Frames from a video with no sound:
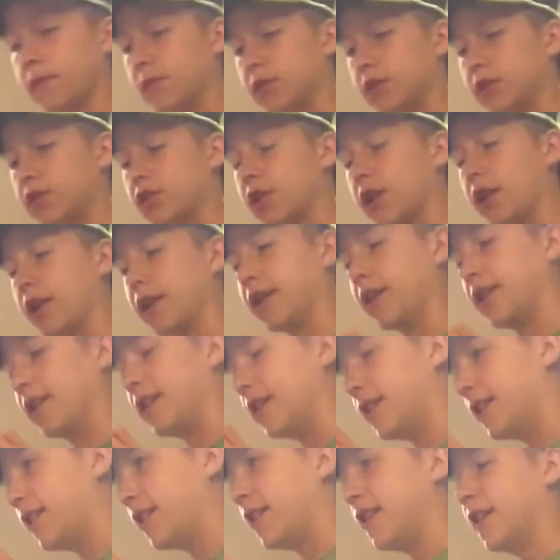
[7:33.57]
Let's try it.
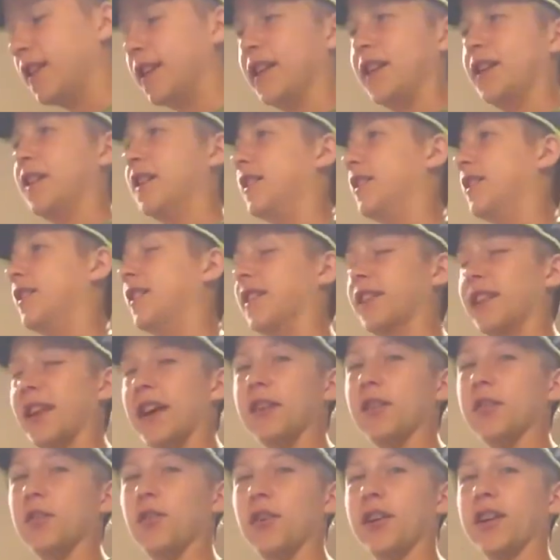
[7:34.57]
Oh,
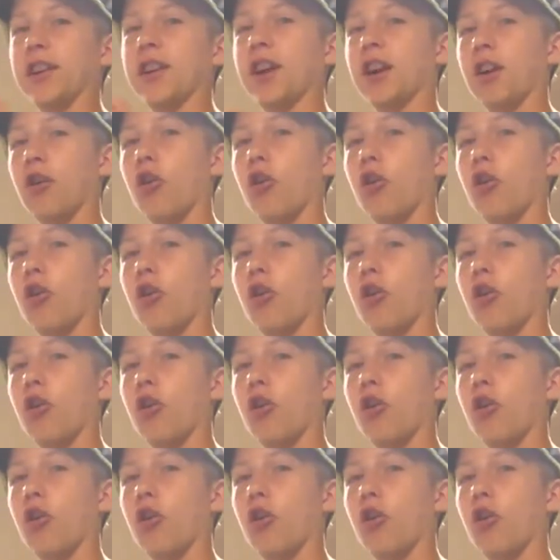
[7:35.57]
that noise.